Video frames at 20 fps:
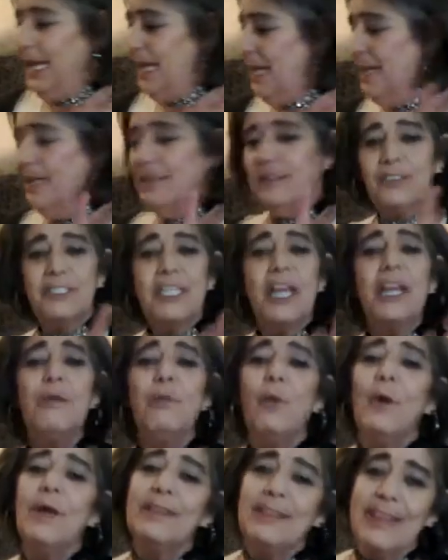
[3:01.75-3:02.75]
There's only
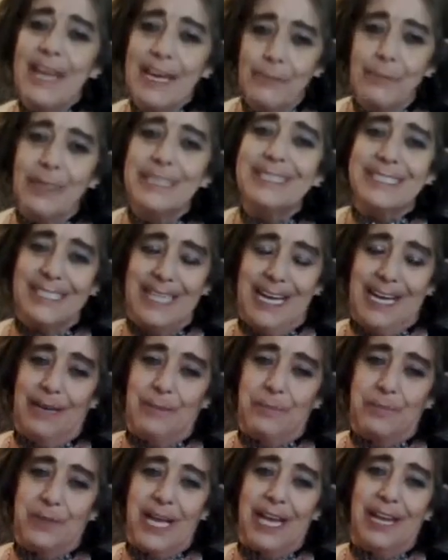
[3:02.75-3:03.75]
one thing
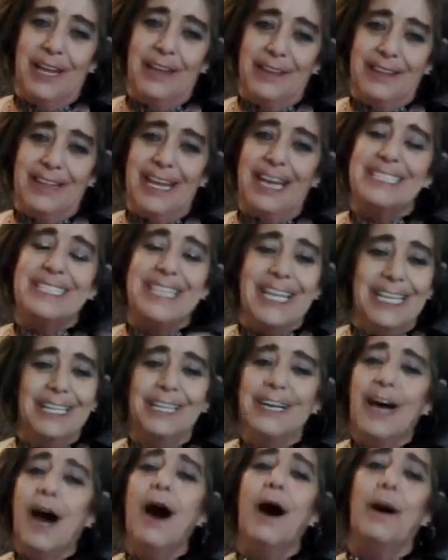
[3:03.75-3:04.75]
missing that
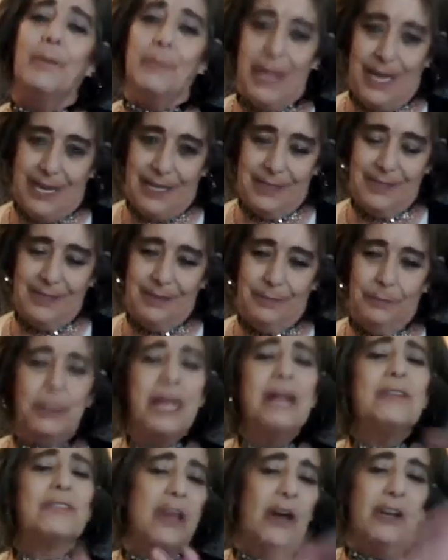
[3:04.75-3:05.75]
didn't come yet. But
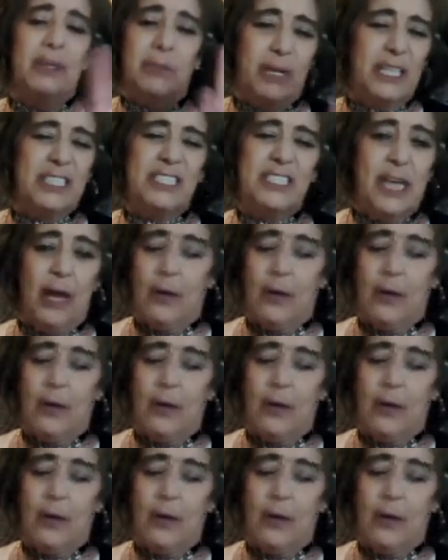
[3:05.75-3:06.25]
I'll tell you about it.